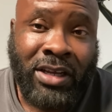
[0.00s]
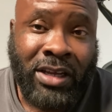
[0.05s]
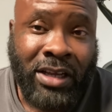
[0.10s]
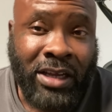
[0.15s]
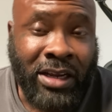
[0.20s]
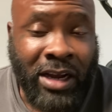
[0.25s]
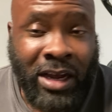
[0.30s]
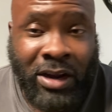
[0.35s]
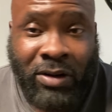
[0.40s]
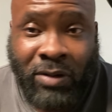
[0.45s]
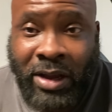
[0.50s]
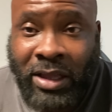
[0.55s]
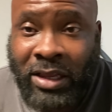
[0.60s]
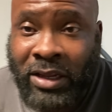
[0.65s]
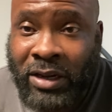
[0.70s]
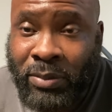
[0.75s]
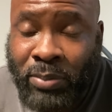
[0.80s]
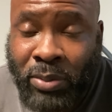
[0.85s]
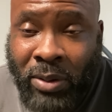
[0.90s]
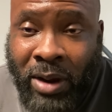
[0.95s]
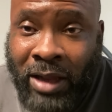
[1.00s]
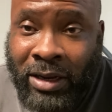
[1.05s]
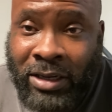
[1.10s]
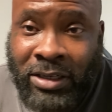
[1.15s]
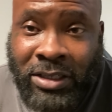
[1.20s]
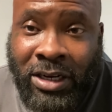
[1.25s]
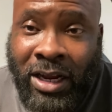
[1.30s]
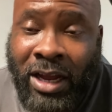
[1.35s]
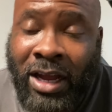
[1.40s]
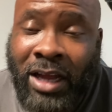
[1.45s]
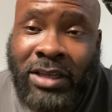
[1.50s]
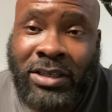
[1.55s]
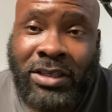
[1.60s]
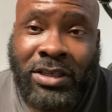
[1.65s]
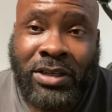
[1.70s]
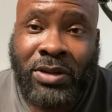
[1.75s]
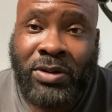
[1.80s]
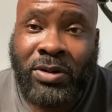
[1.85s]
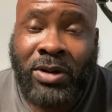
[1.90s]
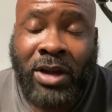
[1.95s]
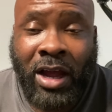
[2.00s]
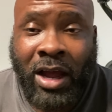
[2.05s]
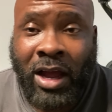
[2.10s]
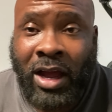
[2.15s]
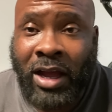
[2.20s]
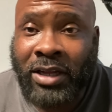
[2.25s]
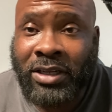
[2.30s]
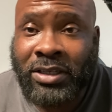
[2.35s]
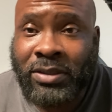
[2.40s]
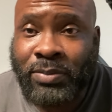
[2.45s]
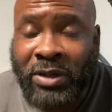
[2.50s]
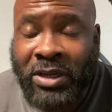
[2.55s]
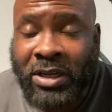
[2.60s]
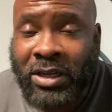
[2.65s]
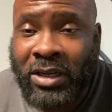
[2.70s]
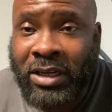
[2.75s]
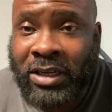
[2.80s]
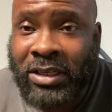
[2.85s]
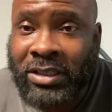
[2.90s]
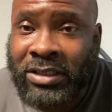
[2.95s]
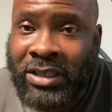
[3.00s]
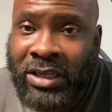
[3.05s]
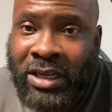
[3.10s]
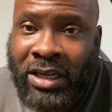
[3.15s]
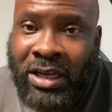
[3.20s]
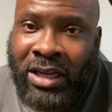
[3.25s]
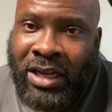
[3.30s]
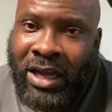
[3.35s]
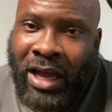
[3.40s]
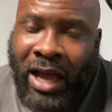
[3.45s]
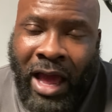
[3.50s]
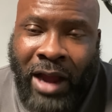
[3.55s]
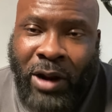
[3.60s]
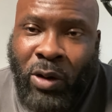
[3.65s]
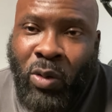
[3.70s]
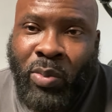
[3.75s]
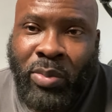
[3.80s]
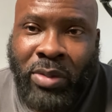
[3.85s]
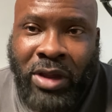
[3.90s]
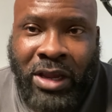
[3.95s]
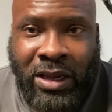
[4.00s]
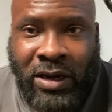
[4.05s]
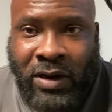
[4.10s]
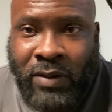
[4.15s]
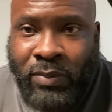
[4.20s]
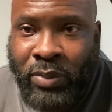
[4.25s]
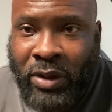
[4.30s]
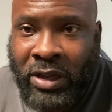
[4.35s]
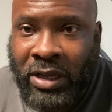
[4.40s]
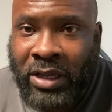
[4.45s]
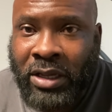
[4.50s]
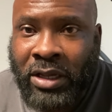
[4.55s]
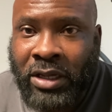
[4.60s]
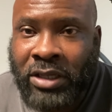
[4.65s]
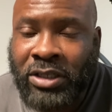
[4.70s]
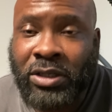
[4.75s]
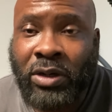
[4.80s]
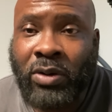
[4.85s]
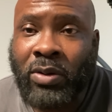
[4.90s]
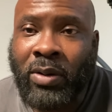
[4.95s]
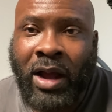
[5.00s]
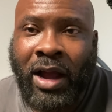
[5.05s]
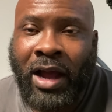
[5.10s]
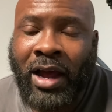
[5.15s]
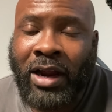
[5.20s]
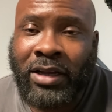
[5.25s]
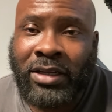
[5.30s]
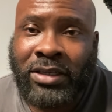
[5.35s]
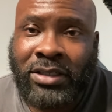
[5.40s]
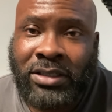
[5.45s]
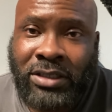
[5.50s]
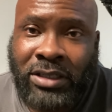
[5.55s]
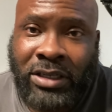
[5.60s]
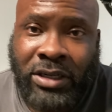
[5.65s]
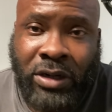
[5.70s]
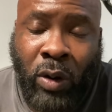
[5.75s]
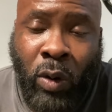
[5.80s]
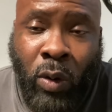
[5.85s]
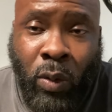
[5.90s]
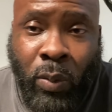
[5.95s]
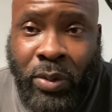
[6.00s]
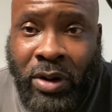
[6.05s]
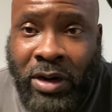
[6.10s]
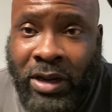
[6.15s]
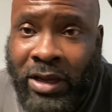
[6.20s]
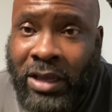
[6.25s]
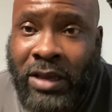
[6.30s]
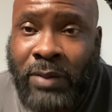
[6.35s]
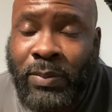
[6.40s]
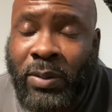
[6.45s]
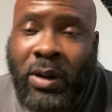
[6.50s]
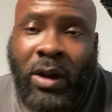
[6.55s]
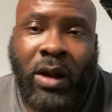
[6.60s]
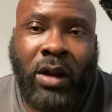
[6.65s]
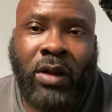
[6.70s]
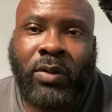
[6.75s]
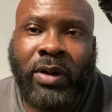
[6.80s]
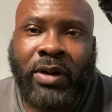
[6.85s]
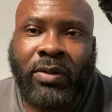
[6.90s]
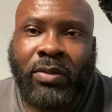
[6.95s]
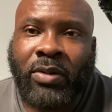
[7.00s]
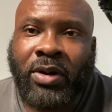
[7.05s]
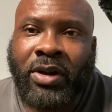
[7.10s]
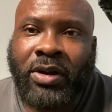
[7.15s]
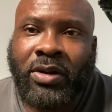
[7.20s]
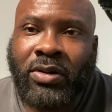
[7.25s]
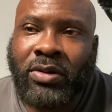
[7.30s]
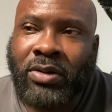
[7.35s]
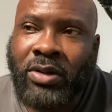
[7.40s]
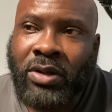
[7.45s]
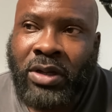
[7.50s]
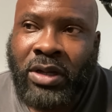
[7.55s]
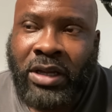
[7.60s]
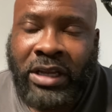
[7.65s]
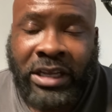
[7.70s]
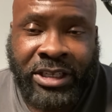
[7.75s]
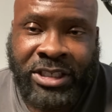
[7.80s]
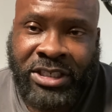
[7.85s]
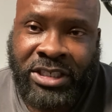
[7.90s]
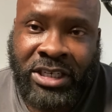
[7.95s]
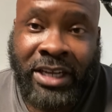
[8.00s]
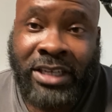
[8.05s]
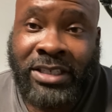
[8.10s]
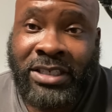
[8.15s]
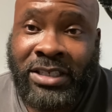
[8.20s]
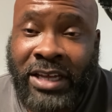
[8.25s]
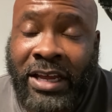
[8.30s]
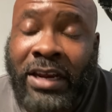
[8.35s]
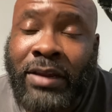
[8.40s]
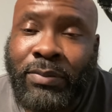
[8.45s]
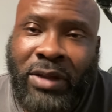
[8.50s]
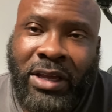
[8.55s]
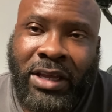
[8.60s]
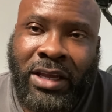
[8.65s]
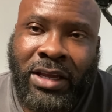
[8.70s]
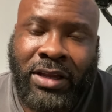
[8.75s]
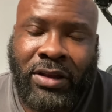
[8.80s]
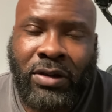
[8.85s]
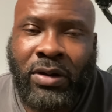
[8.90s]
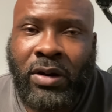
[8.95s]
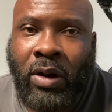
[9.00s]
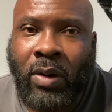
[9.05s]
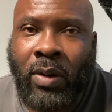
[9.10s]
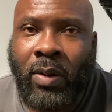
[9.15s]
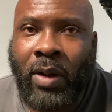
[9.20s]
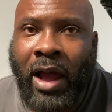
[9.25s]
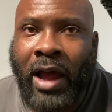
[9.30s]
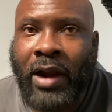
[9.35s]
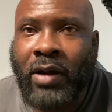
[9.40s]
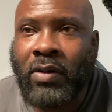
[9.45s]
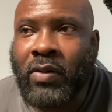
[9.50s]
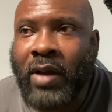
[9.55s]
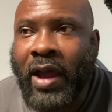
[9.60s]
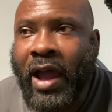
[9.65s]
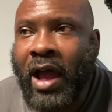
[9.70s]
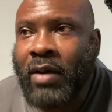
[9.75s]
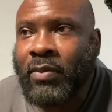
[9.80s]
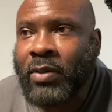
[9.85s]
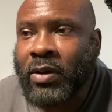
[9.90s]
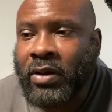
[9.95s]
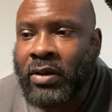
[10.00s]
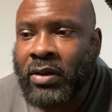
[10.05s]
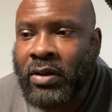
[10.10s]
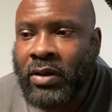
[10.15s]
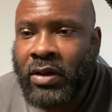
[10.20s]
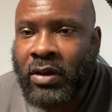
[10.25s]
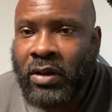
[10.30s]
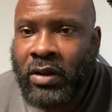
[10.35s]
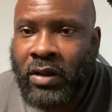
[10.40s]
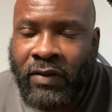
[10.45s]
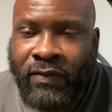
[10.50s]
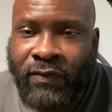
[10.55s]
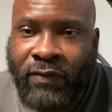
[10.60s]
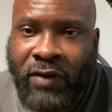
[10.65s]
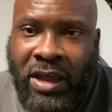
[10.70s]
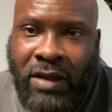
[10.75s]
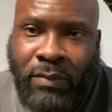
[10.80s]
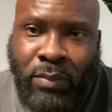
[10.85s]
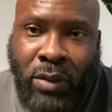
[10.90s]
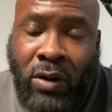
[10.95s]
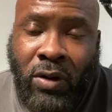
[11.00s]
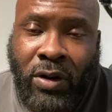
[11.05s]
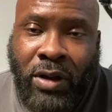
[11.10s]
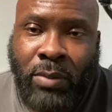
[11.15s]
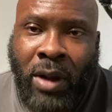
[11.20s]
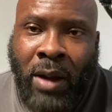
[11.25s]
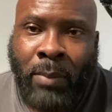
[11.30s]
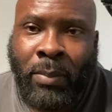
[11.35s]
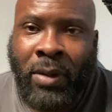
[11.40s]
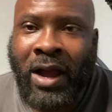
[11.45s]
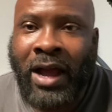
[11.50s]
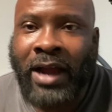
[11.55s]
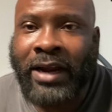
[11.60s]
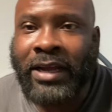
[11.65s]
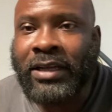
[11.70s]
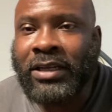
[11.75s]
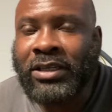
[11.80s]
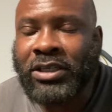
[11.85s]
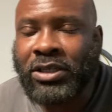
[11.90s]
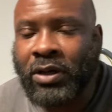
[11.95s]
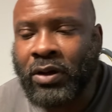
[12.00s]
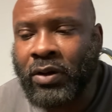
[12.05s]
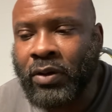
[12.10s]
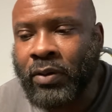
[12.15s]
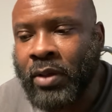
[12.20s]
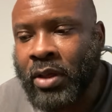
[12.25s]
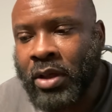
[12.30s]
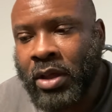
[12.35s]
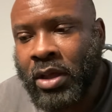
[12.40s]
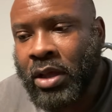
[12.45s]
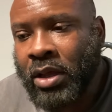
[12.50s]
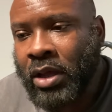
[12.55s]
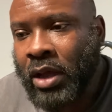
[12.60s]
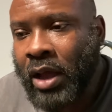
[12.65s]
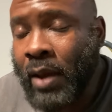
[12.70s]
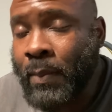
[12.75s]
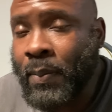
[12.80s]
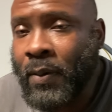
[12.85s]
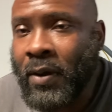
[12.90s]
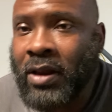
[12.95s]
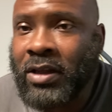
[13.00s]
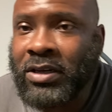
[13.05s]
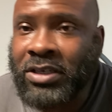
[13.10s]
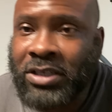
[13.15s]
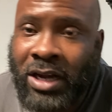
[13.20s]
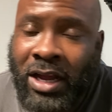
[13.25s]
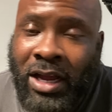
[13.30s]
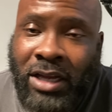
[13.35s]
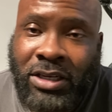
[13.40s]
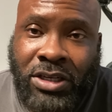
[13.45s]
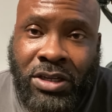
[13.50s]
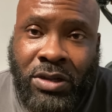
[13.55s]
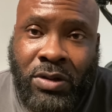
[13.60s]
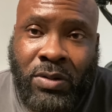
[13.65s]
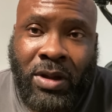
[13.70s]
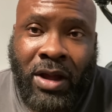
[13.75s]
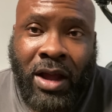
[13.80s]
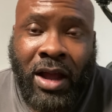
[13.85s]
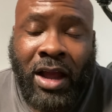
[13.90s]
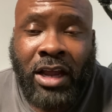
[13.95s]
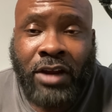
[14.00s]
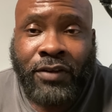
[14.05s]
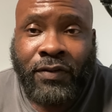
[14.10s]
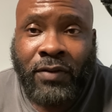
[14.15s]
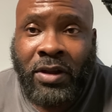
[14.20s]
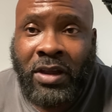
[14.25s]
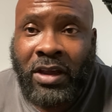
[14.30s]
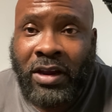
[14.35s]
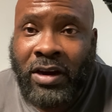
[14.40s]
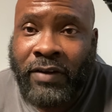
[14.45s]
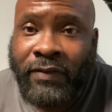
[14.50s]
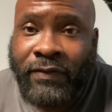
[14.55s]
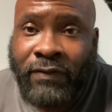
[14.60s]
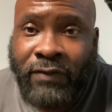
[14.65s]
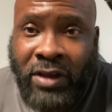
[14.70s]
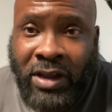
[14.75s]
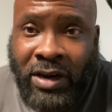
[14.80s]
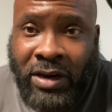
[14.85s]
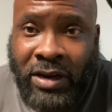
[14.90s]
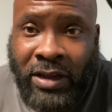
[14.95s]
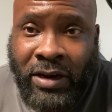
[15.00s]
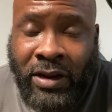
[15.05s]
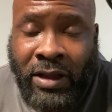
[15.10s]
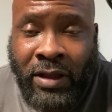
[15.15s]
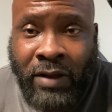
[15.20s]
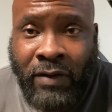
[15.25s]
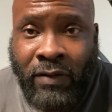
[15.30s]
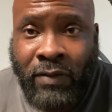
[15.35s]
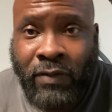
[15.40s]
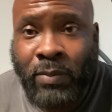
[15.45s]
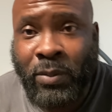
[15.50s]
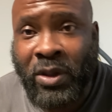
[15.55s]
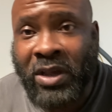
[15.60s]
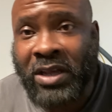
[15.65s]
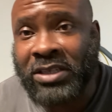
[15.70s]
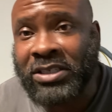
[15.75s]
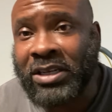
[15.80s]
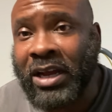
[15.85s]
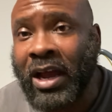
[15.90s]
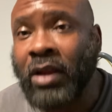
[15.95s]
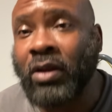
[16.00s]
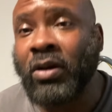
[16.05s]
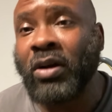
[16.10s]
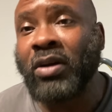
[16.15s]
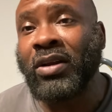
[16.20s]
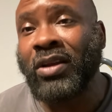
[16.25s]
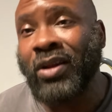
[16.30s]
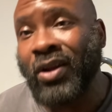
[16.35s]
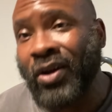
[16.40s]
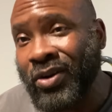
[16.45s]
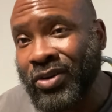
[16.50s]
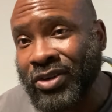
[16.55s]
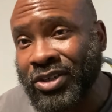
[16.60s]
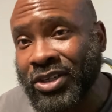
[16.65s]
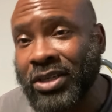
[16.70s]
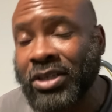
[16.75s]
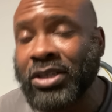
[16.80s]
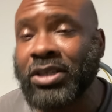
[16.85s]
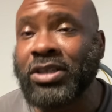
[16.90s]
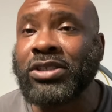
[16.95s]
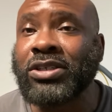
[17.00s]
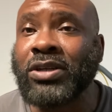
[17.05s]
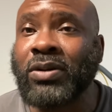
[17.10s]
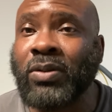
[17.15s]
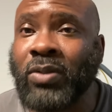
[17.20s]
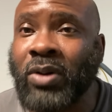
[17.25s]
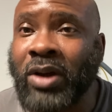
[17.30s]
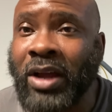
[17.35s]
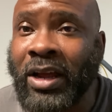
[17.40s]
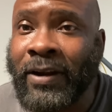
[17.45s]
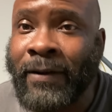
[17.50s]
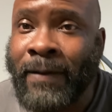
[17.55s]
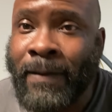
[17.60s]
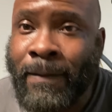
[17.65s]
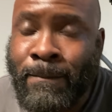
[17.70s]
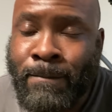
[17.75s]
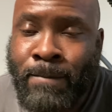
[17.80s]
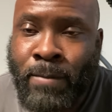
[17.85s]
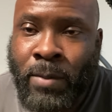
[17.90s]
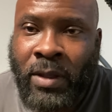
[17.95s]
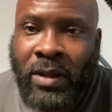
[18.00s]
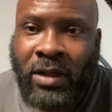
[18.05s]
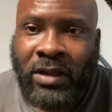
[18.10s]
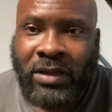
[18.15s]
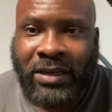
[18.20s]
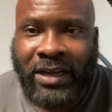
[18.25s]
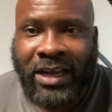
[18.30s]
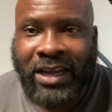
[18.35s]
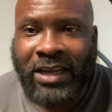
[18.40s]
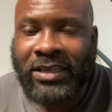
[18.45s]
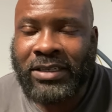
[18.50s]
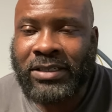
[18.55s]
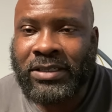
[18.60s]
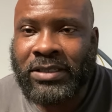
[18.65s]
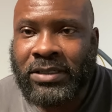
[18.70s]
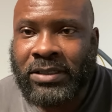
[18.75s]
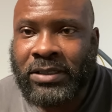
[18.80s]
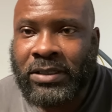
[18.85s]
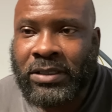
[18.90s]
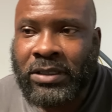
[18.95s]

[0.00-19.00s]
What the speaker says: And I greatly apologize to you guys because I don't mean to be so honest and open and keep it all the way real. It's just in me, you know, I don't have a fake bone in my body. So I apologize to you guys for getting offended because y'all are allergic to someone that's